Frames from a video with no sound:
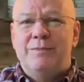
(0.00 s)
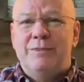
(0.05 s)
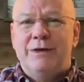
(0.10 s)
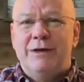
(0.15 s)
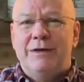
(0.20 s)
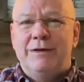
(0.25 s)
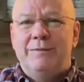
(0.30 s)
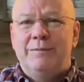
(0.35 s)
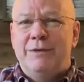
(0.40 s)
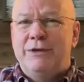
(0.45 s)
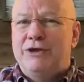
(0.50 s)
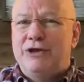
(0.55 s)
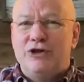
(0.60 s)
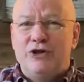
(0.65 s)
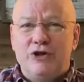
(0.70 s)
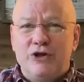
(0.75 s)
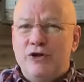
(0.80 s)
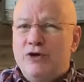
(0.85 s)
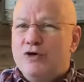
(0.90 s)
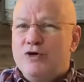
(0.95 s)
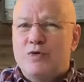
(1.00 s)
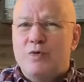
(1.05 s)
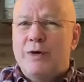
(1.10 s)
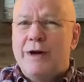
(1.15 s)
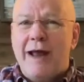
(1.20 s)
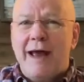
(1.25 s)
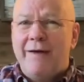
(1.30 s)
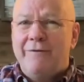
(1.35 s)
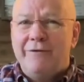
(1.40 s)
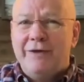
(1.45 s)
but the Jews
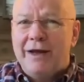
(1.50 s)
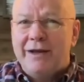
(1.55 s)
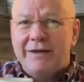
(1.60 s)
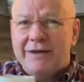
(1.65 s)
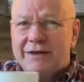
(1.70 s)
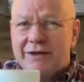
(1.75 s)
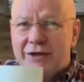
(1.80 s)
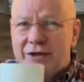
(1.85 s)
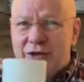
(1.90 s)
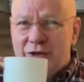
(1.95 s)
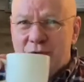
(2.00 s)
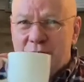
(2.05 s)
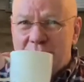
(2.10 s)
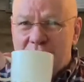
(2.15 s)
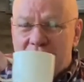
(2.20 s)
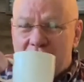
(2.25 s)
would have nothing to do with